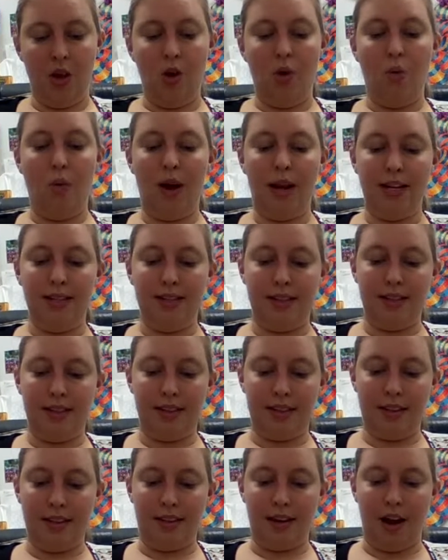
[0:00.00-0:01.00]
"Why is it that
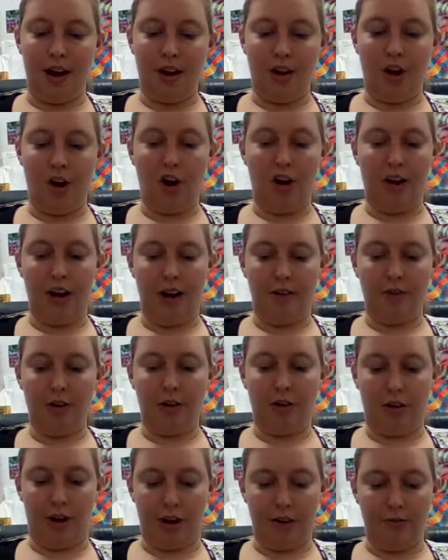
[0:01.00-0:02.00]
the young are never
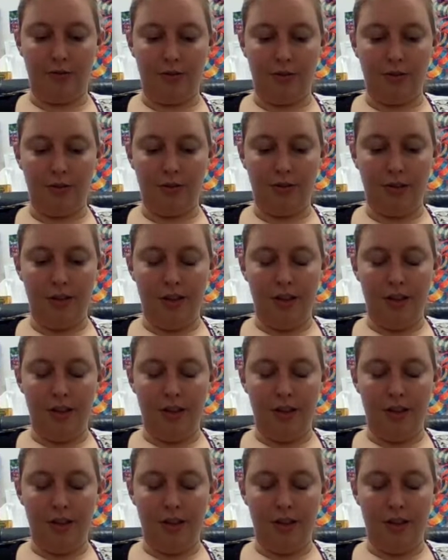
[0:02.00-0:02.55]
grateful?"